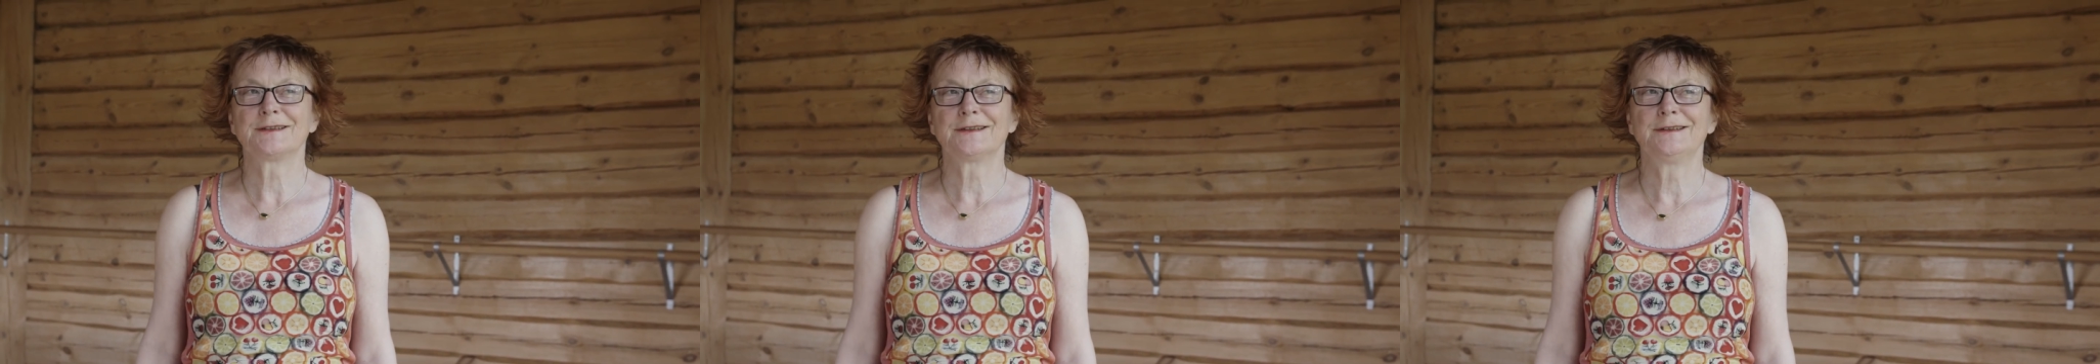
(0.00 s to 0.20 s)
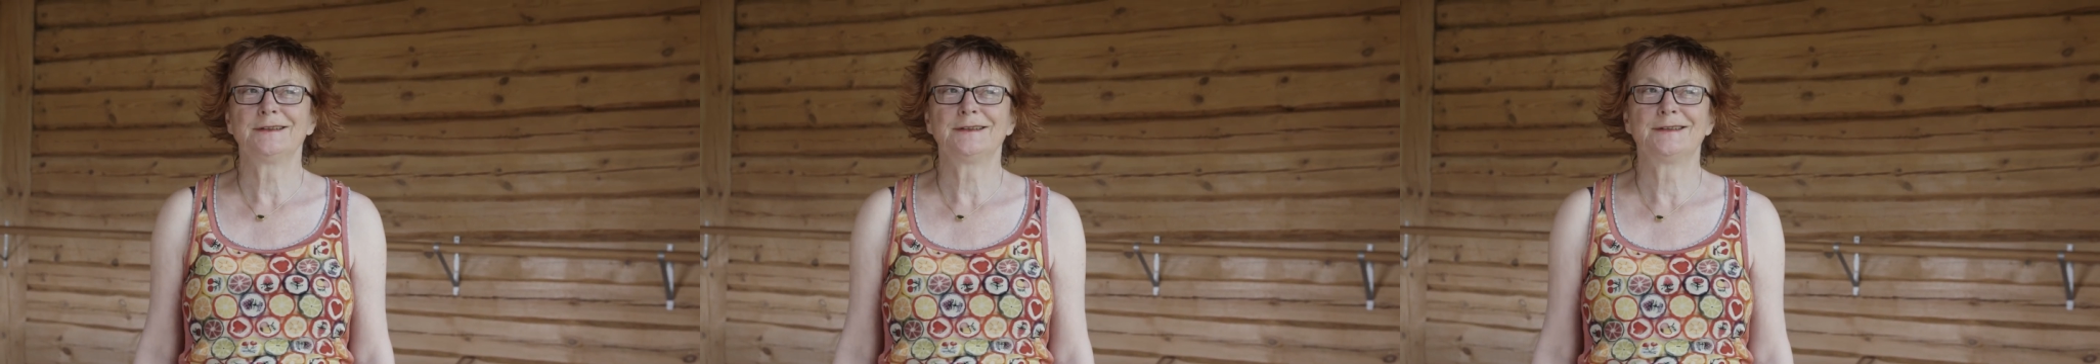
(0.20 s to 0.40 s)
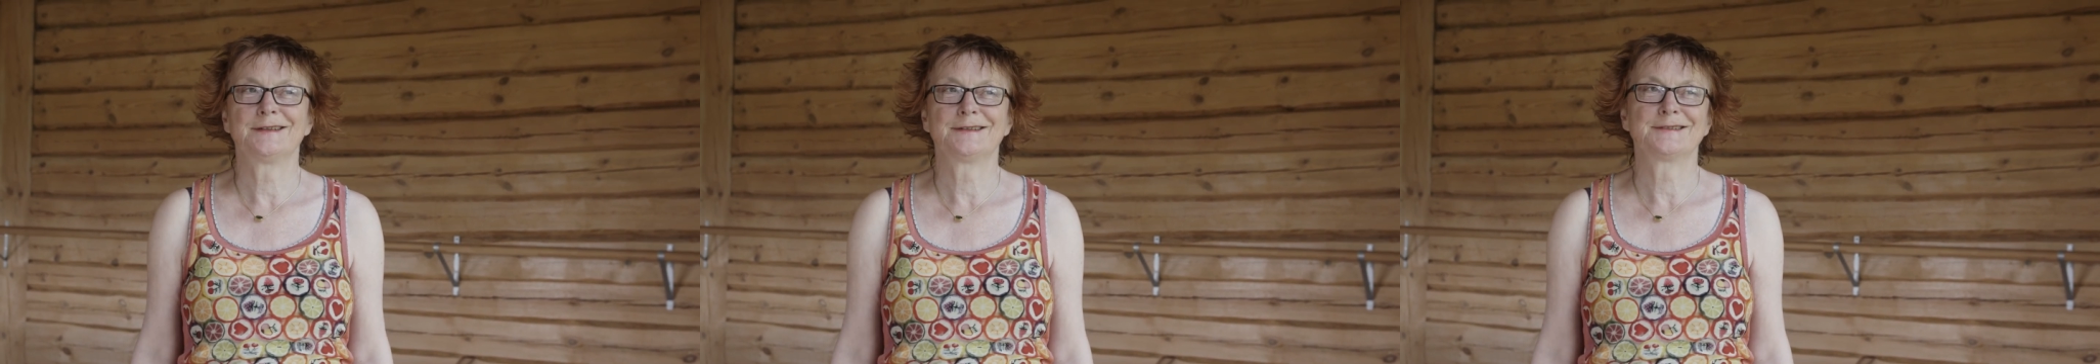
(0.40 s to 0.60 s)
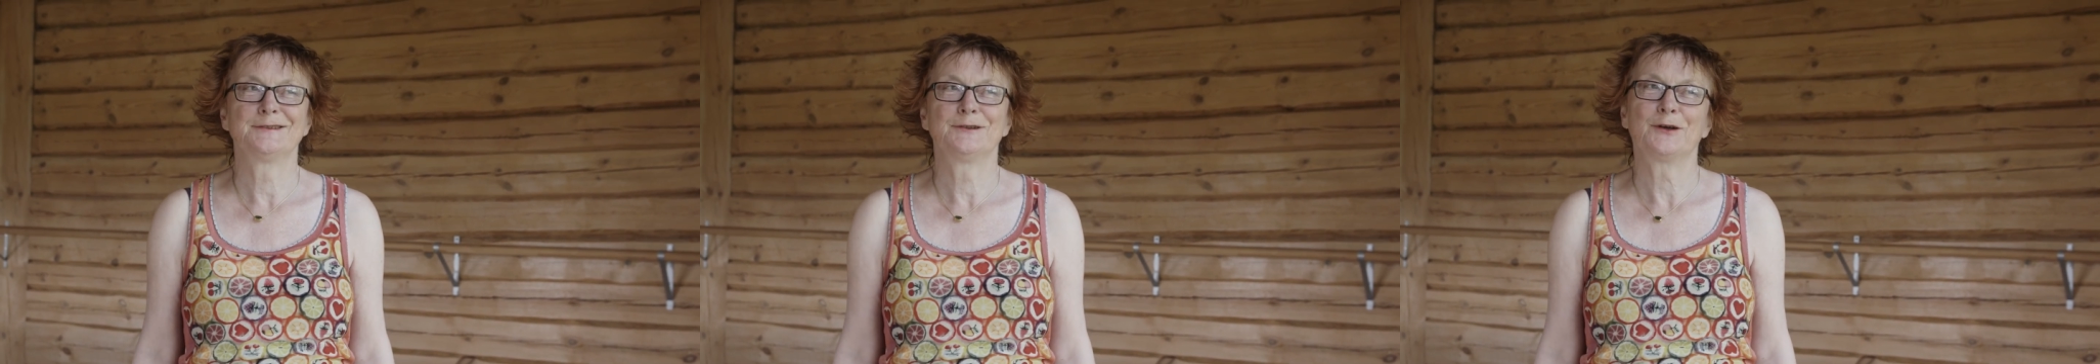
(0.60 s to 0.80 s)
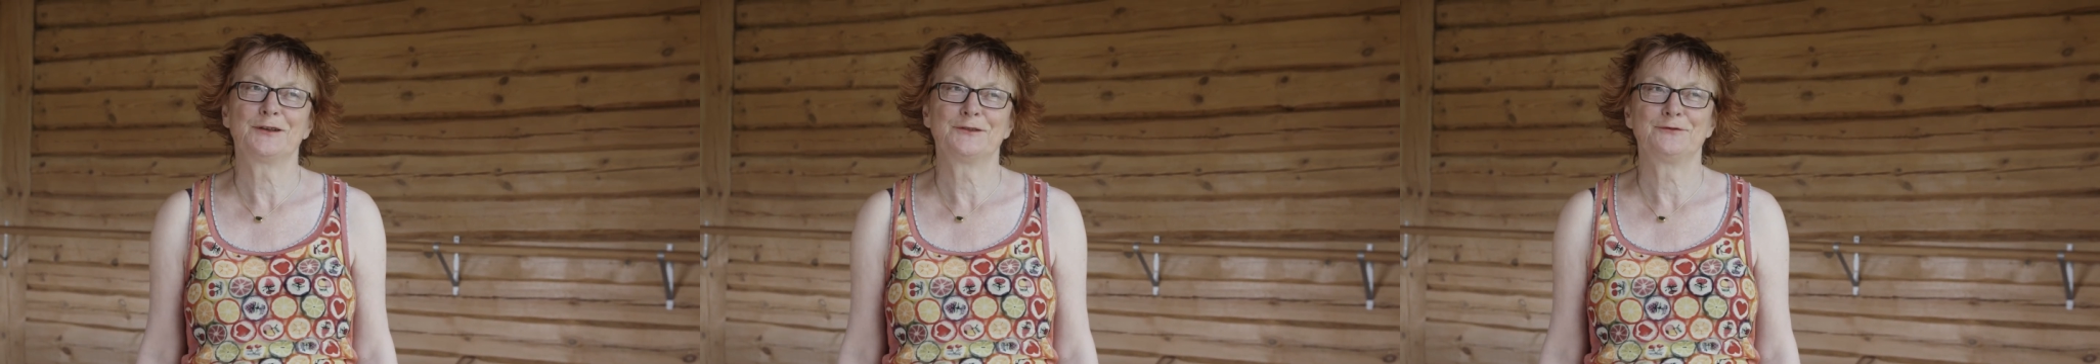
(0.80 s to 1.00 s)
and it is
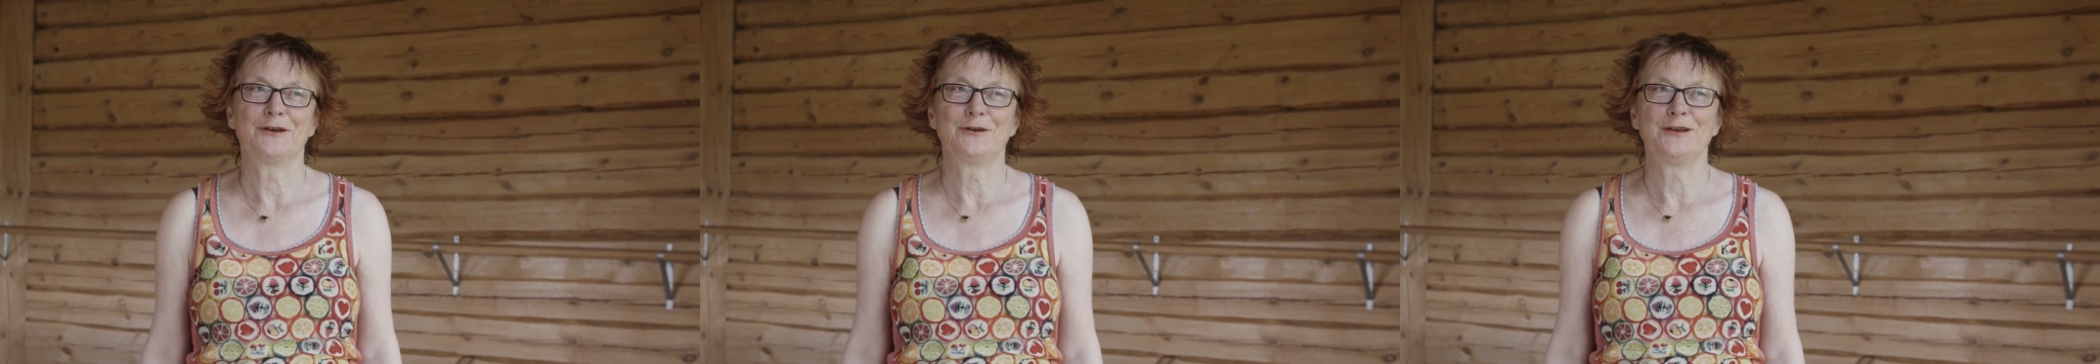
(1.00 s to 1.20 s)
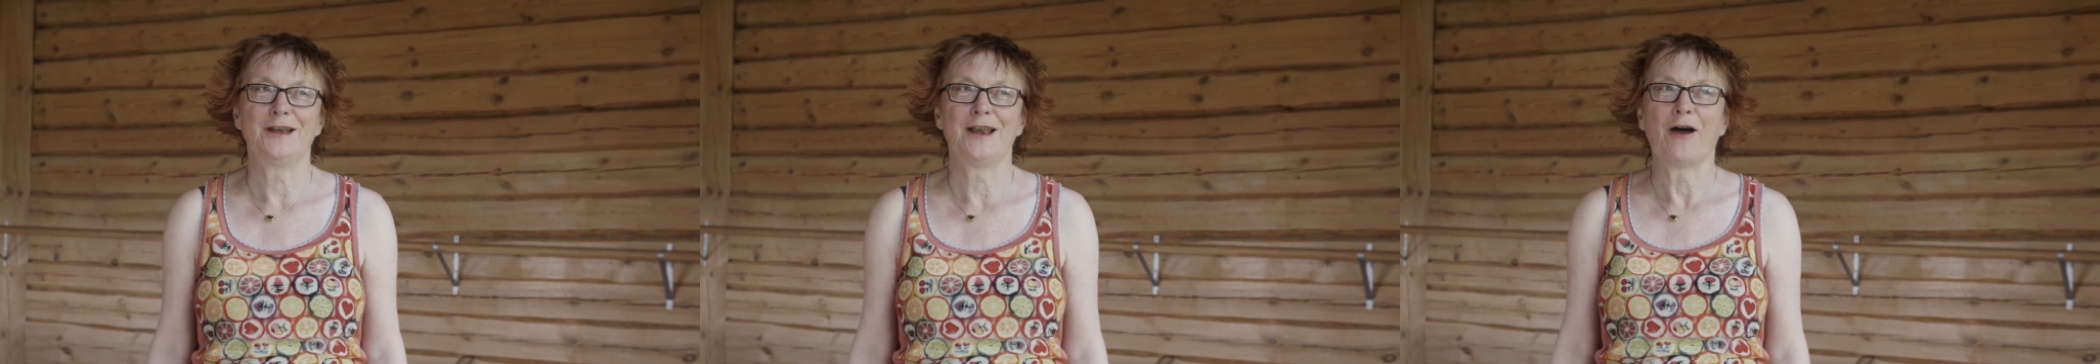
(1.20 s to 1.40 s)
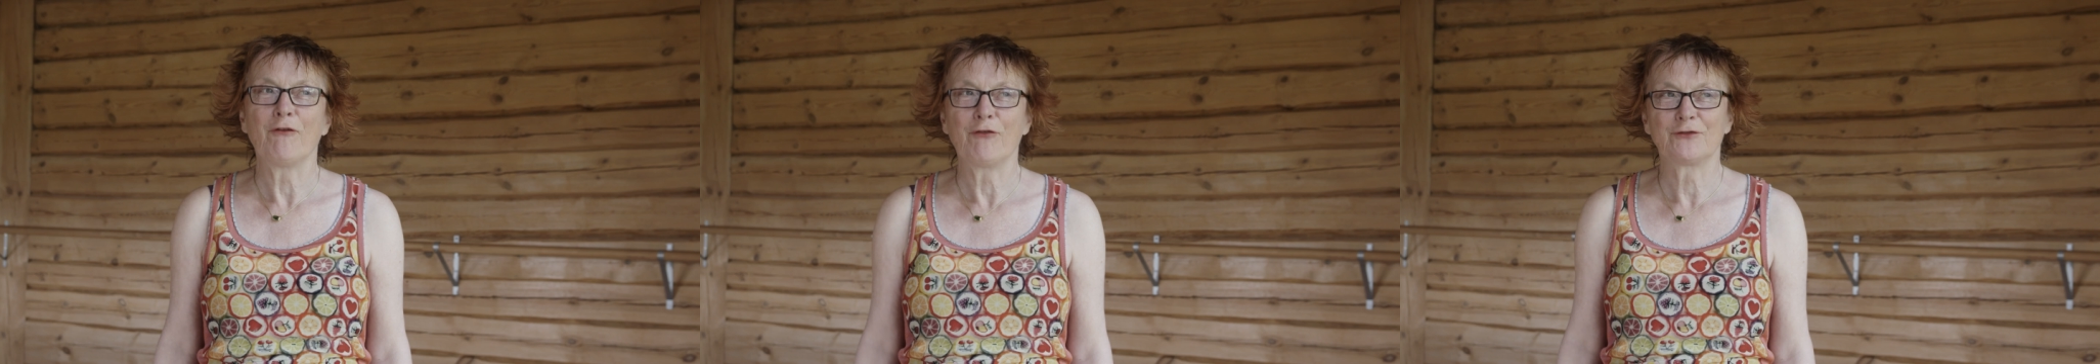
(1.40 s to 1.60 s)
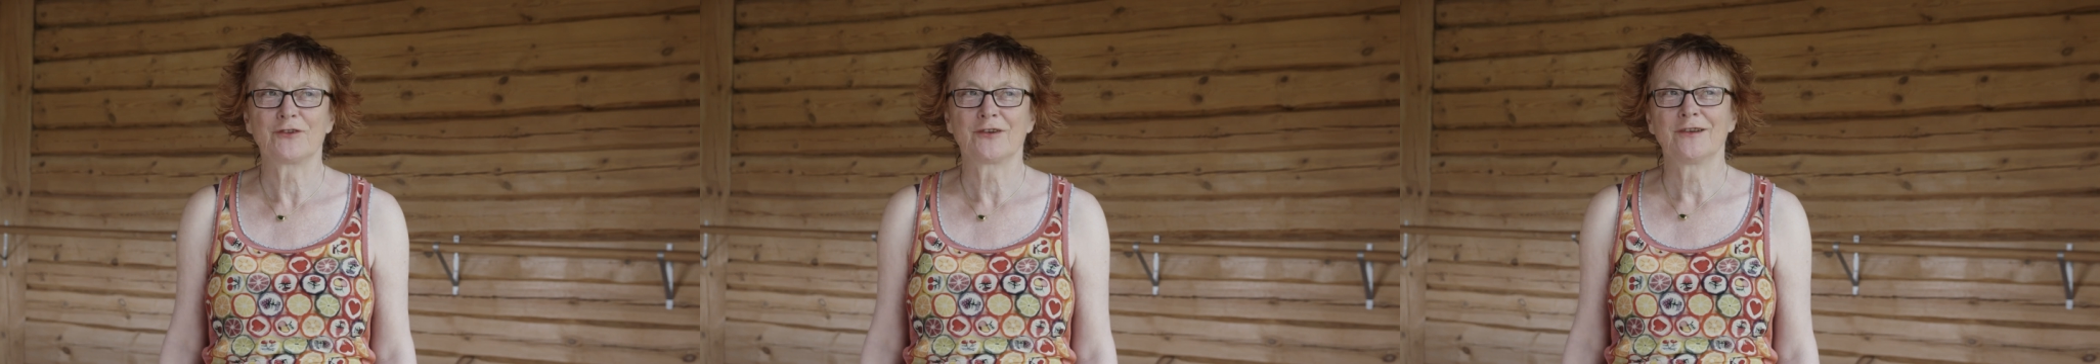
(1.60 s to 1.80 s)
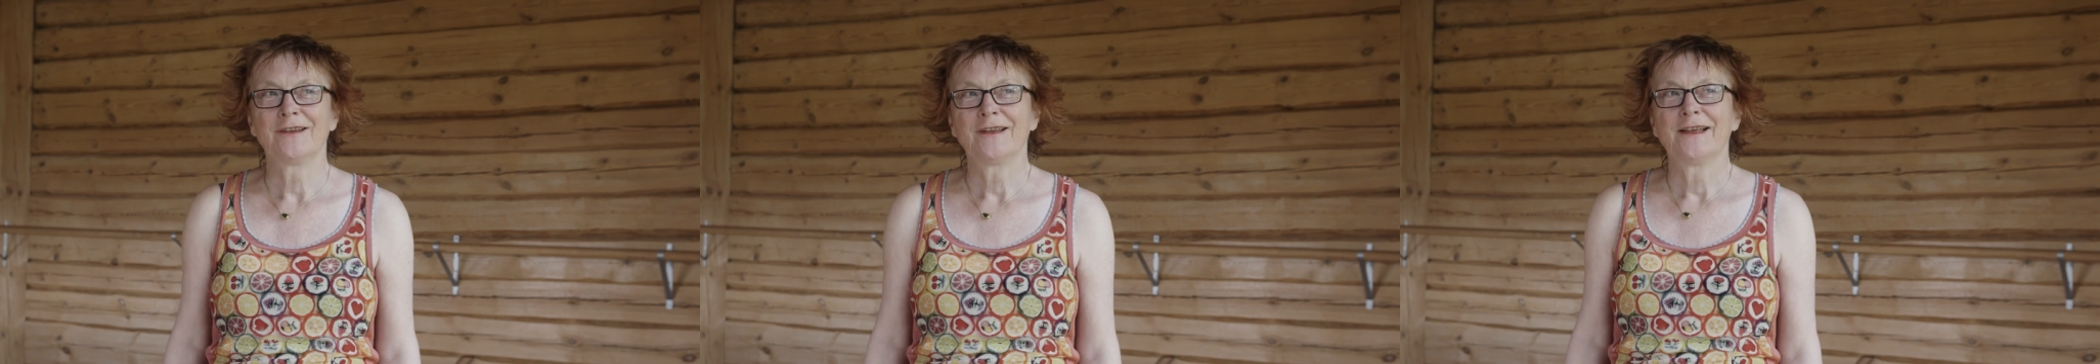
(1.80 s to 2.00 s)
not very loved